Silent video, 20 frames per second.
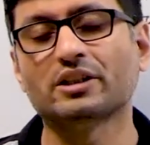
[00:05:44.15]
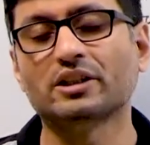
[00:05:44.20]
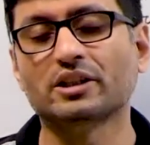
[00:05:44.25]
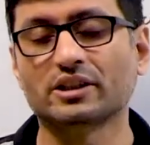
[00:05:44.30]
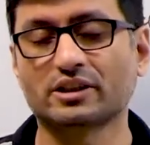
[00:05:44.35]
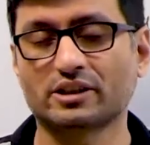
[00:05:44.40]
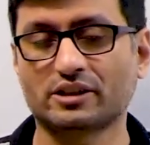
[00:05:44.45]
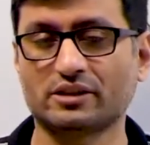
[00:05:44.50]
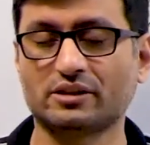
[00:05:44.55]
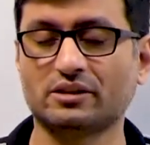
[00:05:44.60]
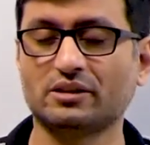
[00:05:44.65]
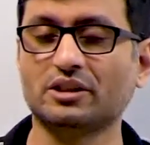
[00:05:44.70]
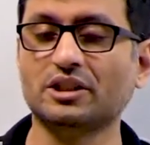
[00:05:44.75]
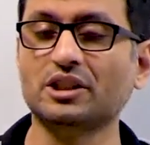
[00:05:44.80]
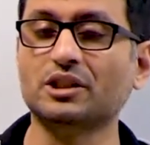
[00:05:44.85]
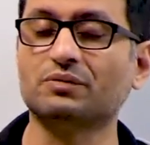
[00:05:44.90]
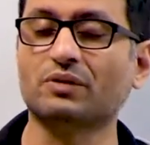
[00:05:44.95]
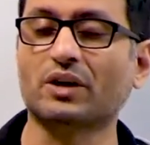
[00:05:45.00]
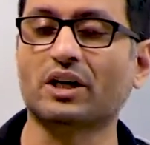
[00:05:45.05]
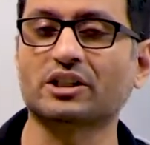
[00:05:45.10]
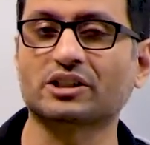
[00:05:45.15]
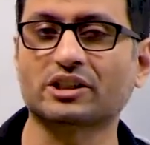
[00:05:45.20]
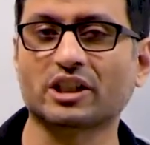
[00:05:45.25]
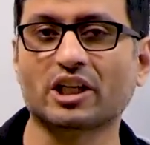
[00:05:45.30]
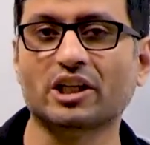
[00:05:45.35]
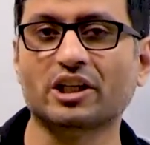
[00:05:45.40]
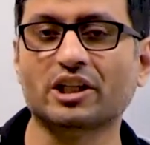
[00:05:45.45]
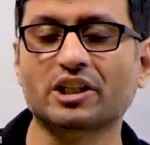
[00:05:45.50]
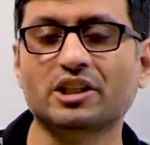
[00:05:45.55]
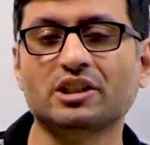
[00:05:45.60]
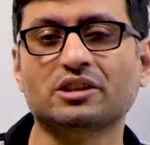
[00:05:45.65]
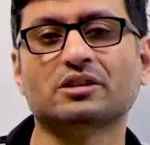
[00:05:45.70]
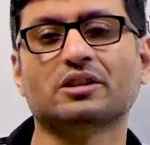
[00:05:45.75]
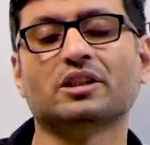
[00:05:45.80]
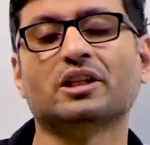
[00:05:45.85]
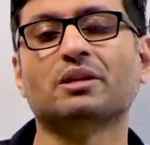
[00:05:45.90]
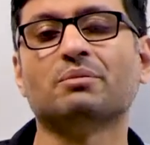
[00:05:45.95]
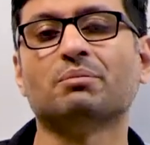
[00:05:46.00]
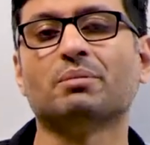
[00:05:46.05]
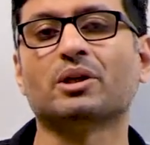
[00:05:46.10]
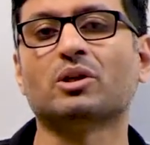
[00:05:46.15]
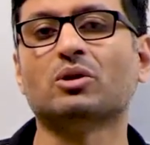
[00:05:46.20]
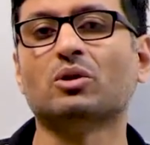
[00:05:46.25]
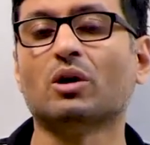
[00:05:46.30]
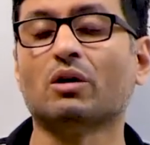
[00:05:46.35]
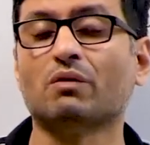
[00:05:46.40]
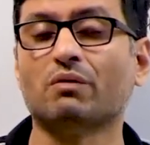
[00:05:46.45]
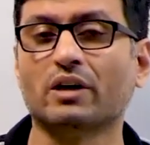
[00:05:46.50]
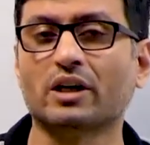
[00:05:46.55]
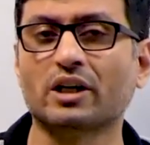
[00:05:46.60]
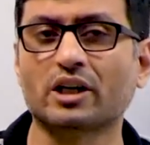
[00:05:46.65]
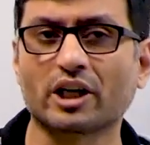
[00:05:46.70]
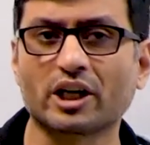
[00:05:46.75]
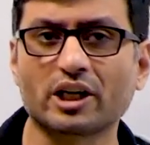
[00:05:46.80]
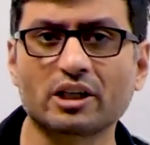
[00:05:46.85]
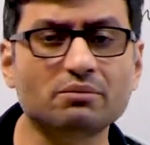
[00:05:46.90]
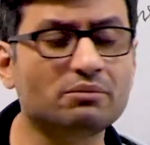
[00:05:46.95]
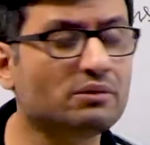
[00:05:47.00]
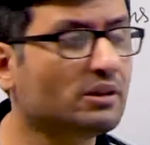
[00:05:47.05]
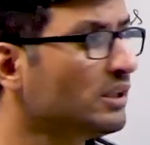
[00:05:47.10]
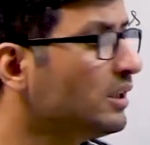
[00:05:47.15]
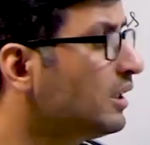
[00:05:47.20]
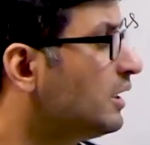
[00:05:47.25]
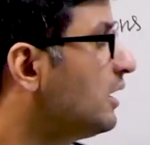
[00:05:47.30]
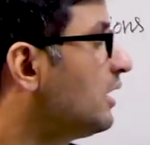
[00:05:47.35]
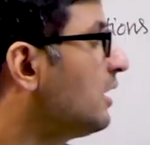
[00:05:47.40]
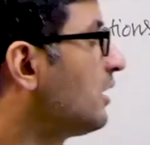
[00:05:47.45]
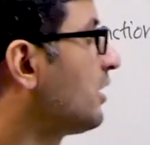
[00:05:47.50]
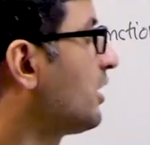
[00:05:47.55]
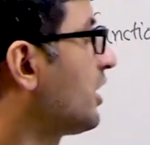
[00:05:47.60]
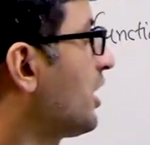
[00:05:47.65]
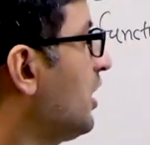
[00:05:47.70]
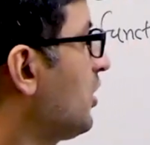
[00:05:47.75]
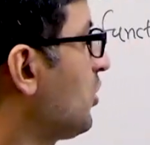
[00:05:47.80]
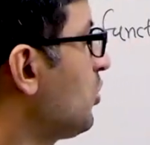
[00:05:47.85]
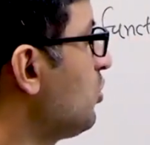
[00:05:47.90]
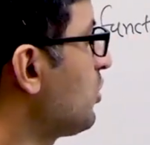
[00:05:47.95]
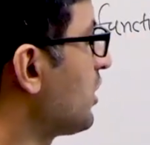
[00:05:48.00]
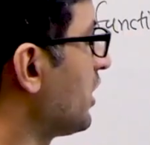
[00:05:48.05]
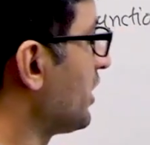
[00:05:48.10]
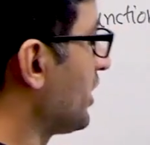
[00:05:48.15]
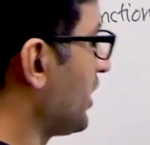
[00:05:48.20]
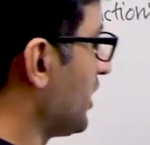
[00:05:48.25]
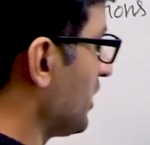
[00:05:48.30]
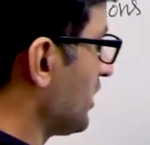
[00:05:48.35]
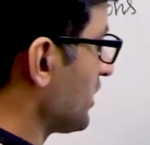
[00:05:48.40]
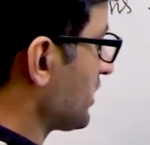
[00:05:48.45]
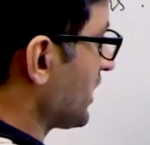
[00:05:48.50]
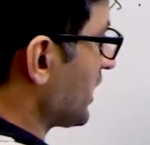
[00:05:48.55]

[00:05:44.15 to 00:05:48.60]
these functionalities in big O of 1 time? There are two containers